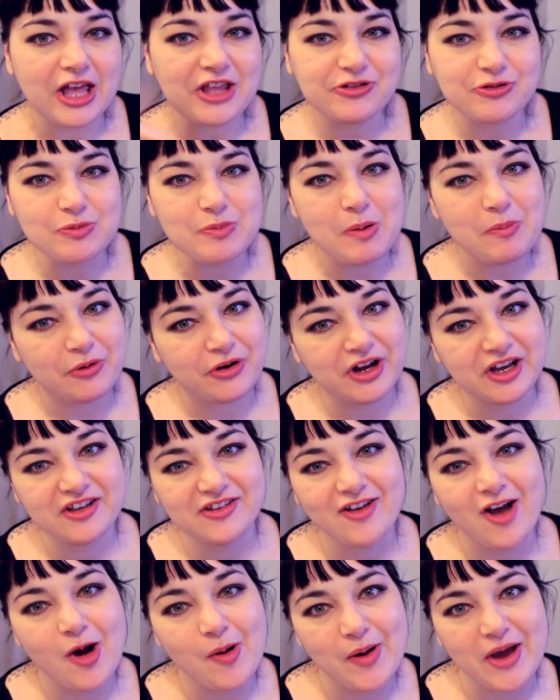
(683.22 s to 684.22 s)
remember, as
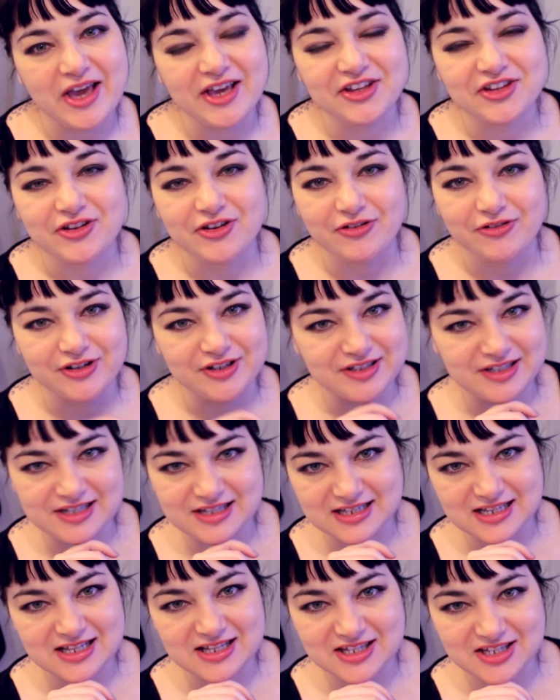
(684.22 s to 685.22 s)
always,
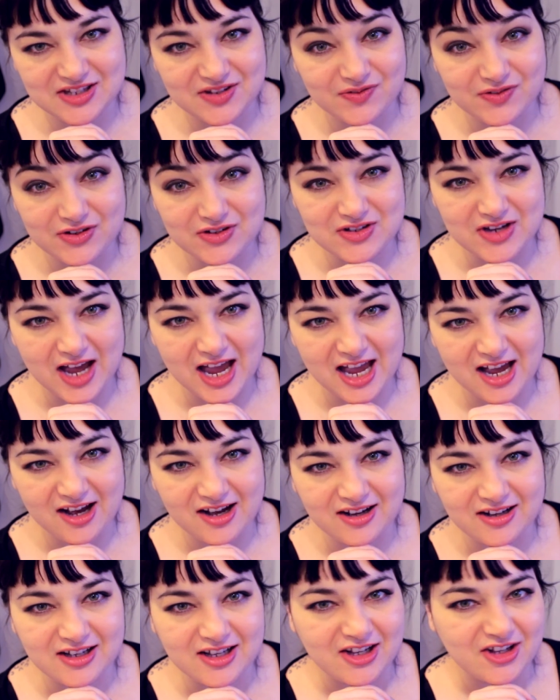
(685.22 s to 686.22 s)
resistance is
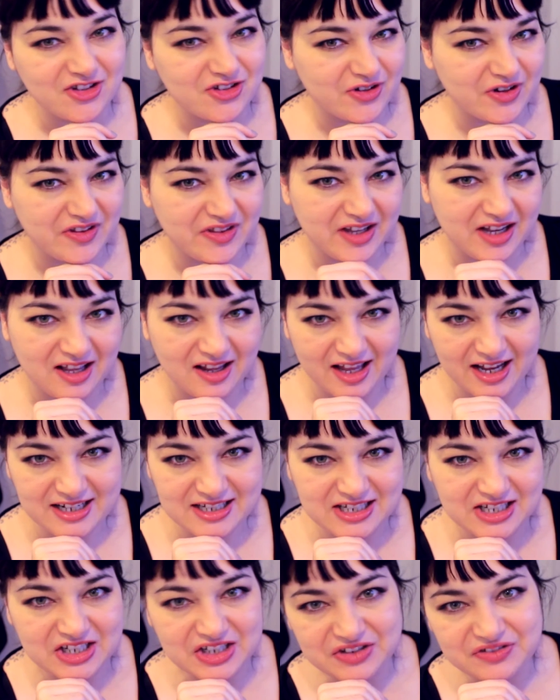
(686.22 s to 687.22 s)
futile. Join the
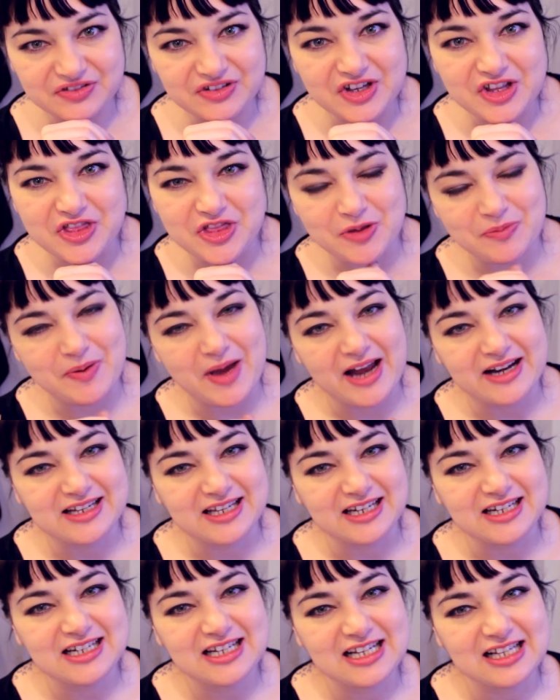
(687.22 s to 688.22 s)
collective, the Bad
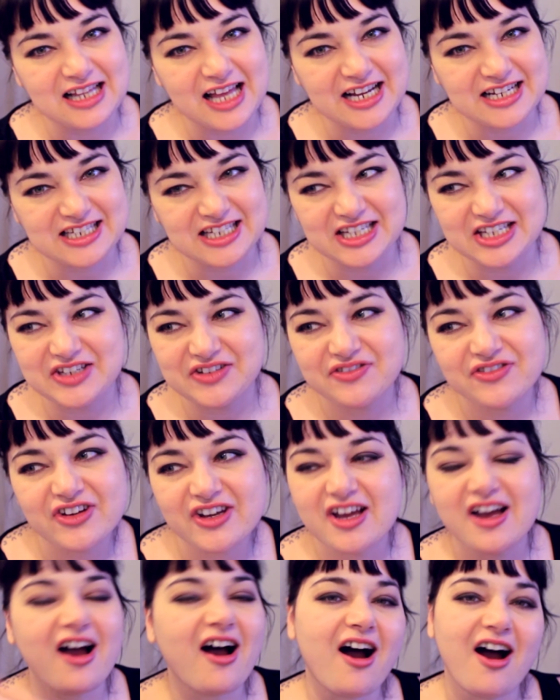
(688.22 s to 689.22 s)
Kitten Collective.
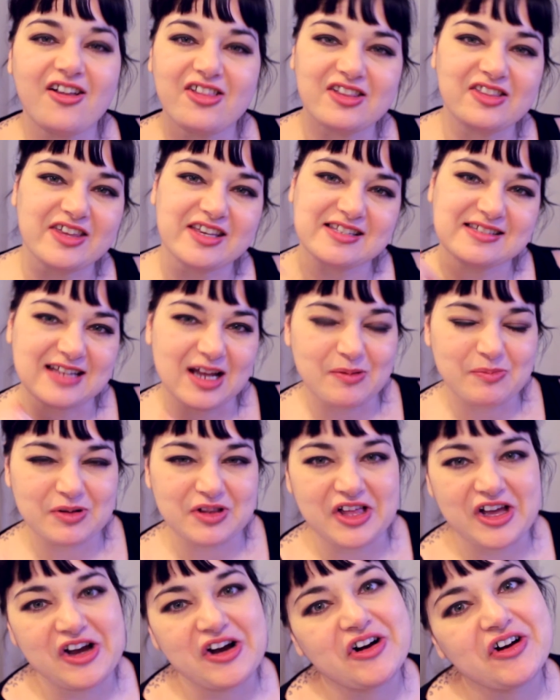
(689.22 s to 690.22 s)
All the links down
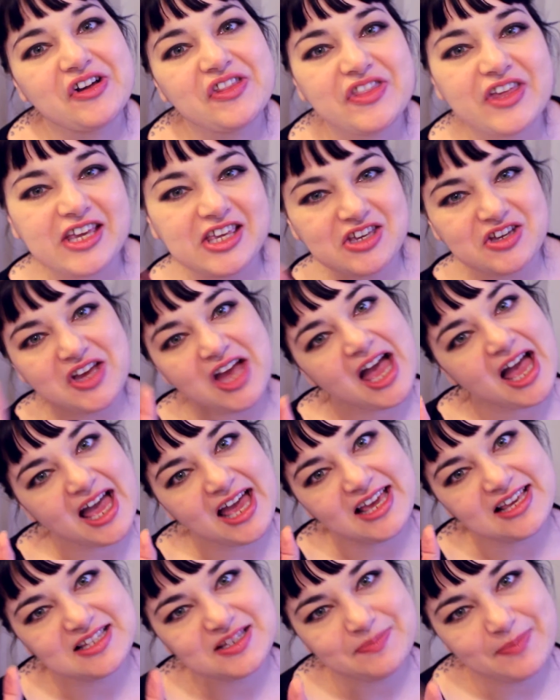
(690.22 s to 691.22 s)
below. Thank you
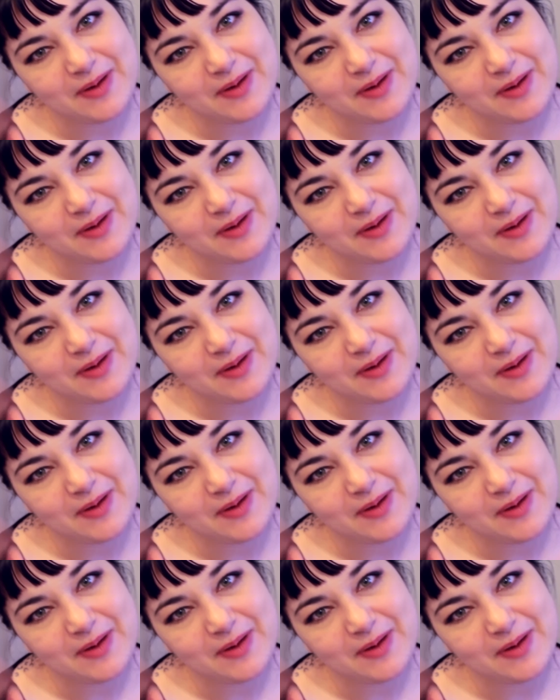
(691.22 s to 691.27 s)
guys.